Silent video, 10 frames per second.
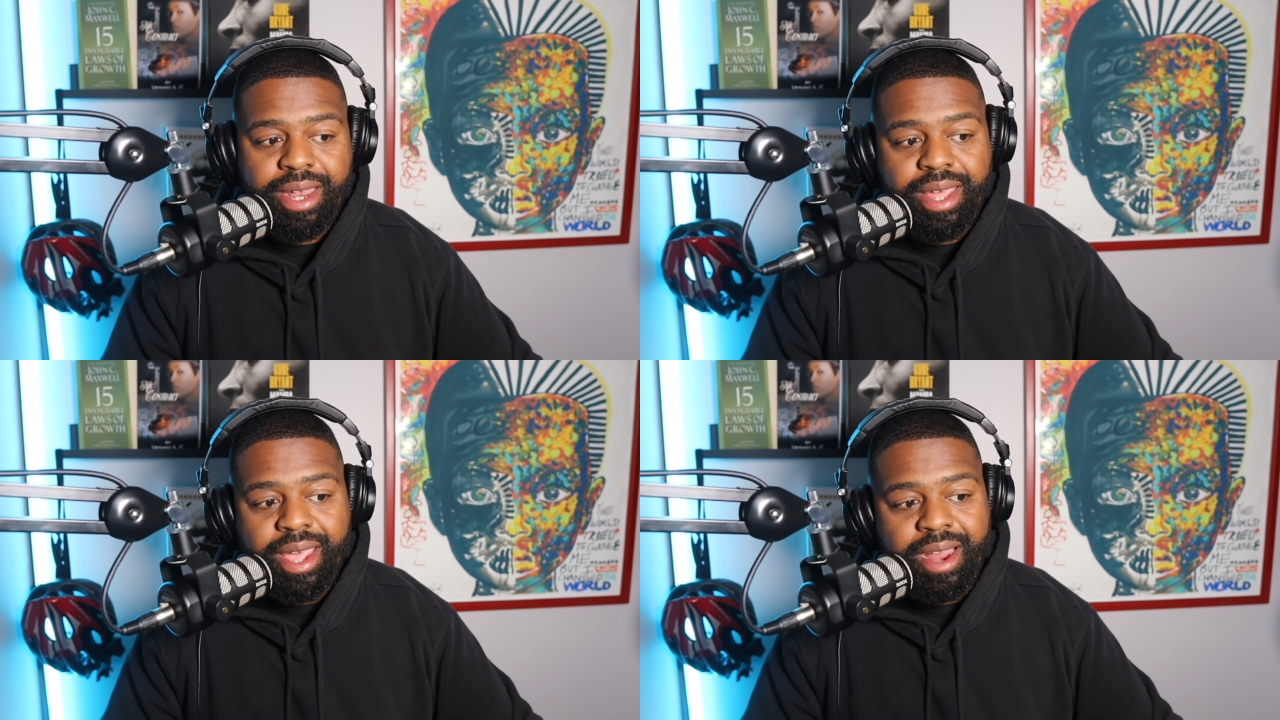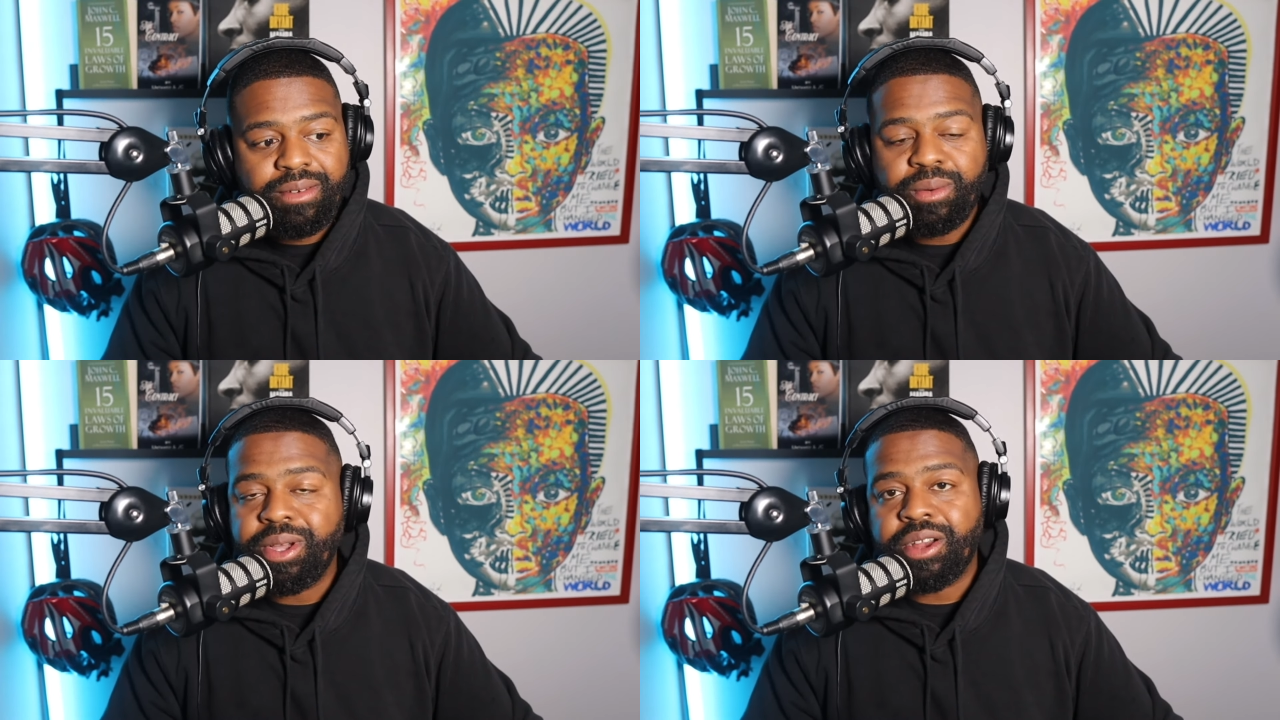in an
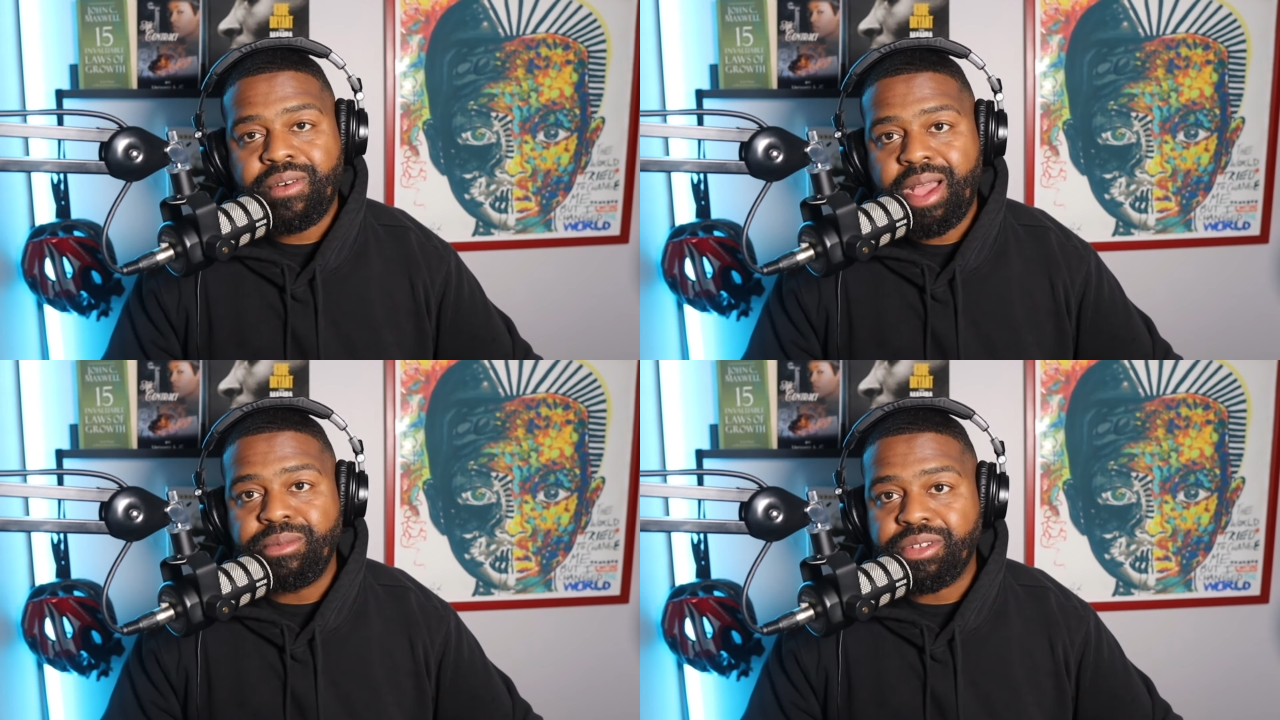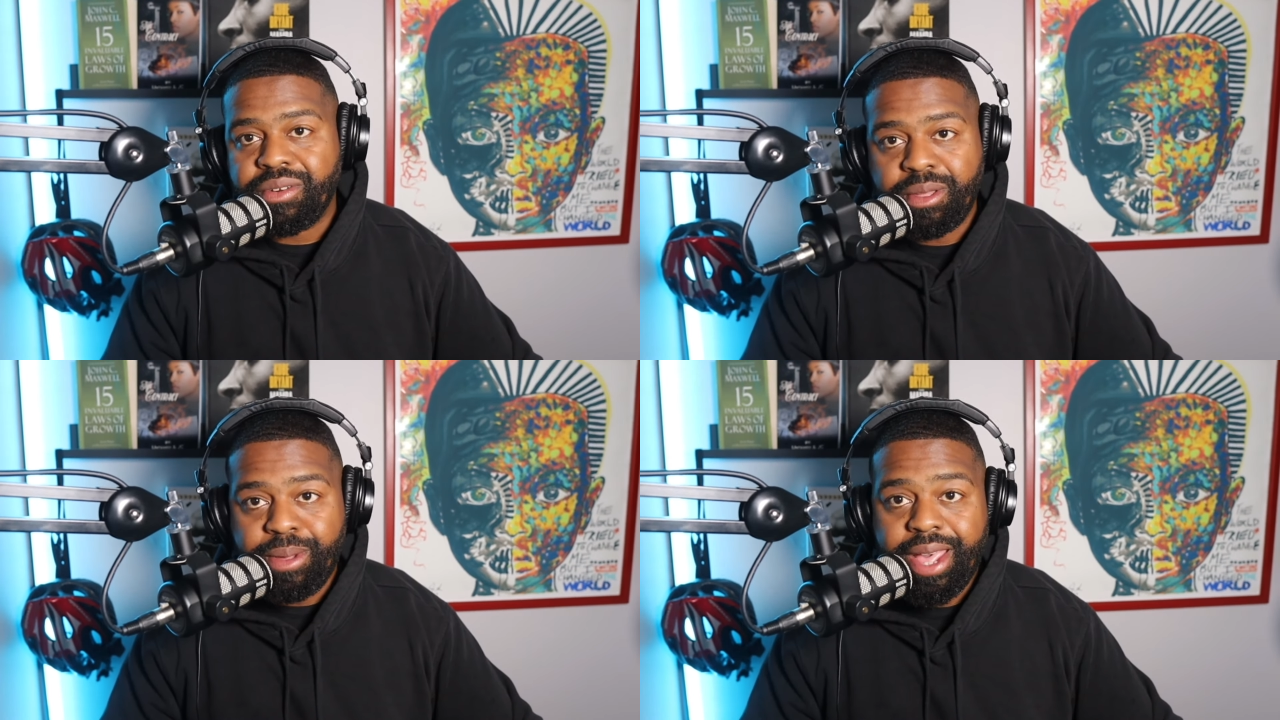area where crime is
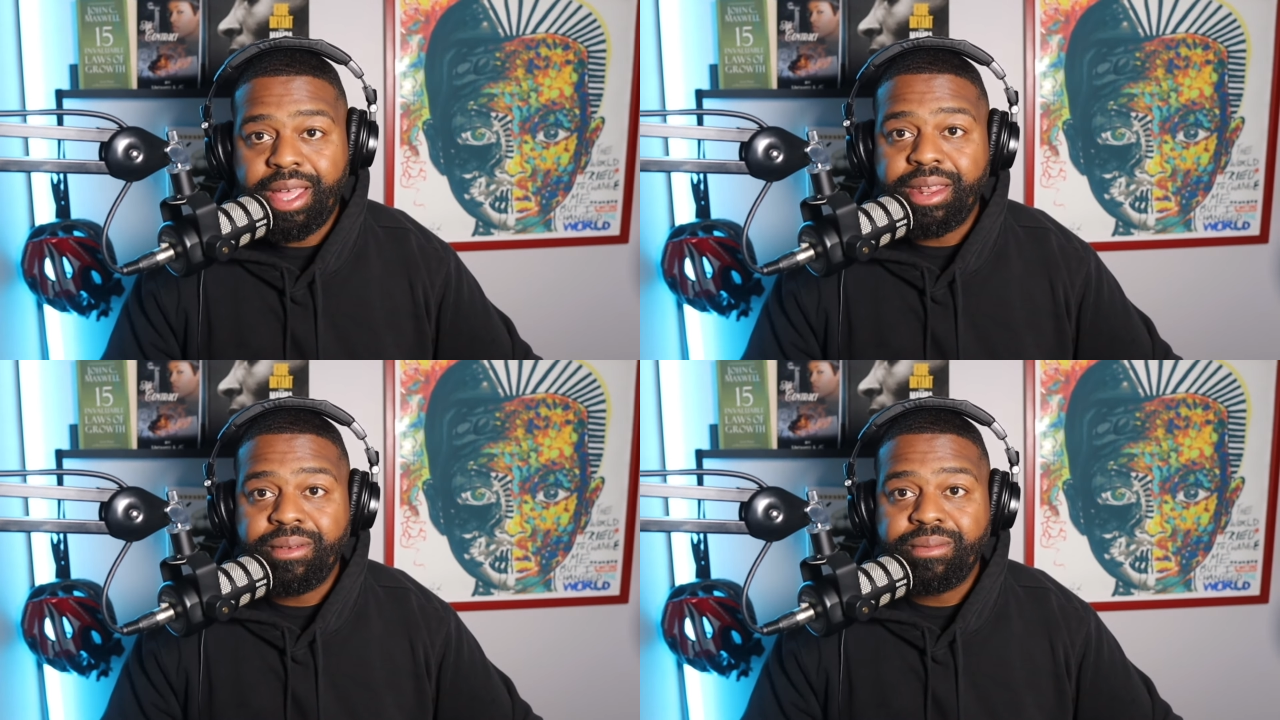already bad.